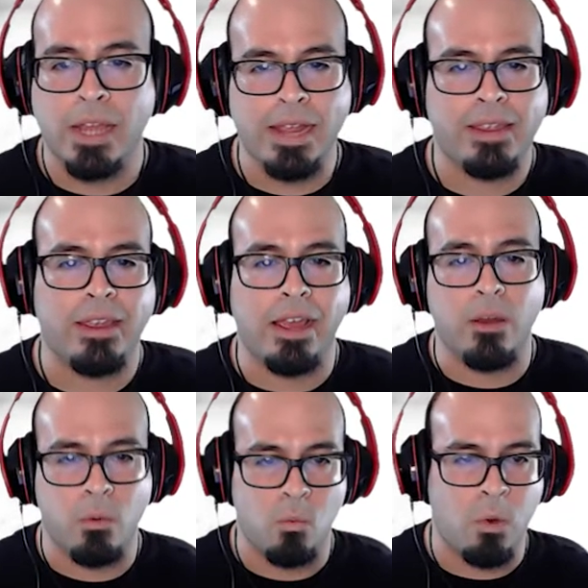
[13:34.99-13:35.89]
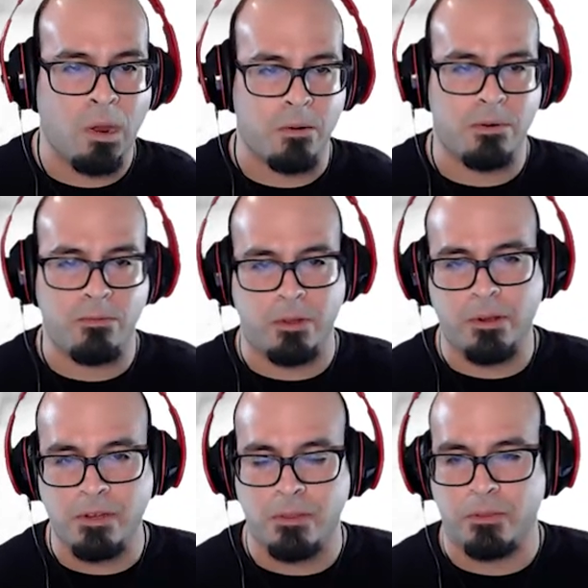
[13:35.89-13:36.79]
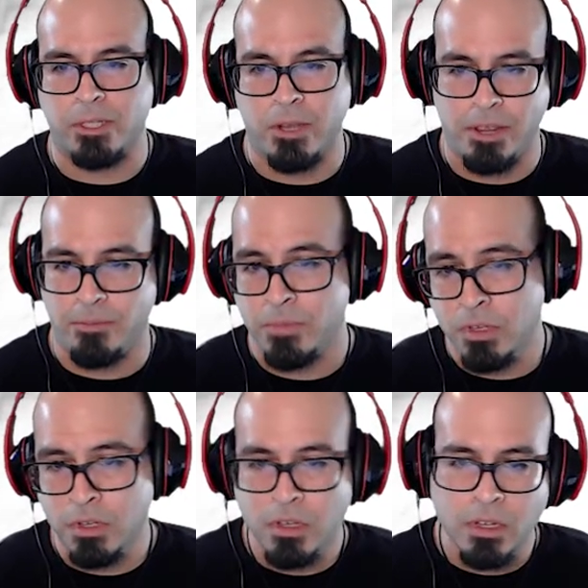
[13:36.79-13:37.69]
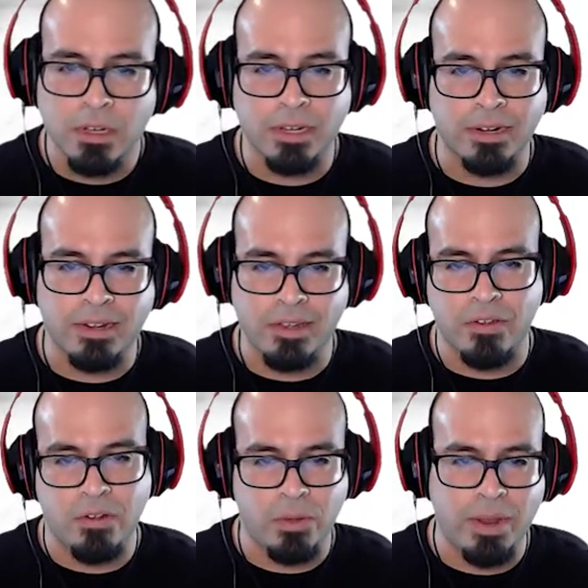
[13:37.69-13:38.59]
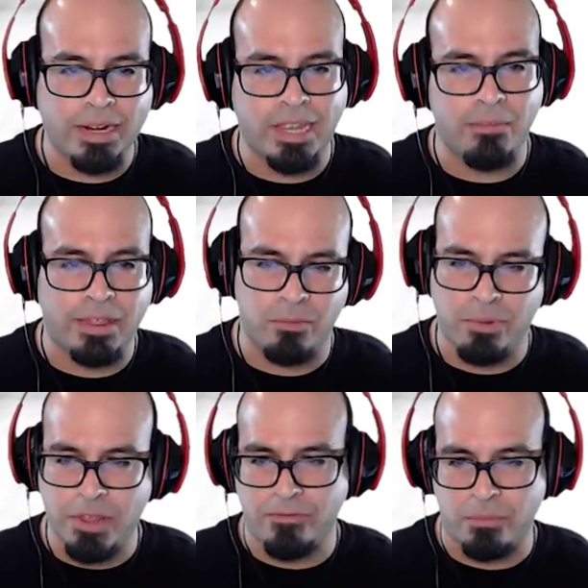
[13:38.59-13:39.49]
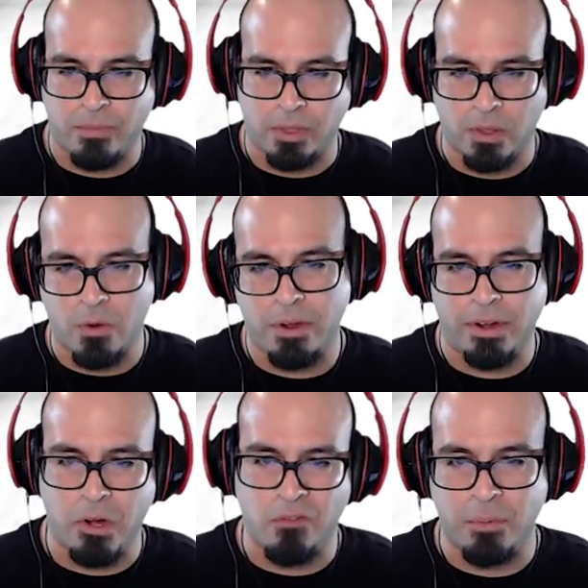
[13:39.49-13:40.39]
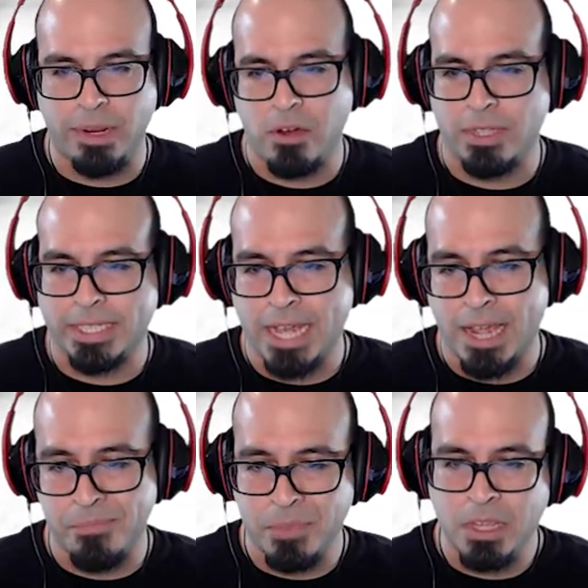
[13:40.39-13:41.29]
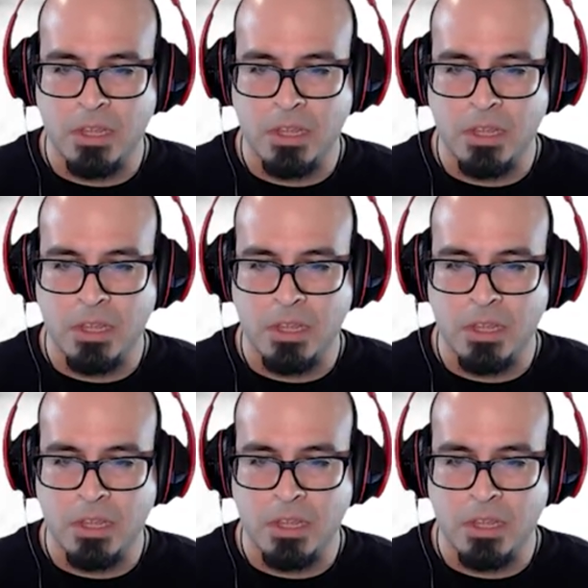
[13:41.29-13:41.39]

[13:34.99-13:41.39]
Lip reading: Heck yeah. Wow, you're really good at this game. Getting good, the only way to keep my little brother from lording it over me all the time.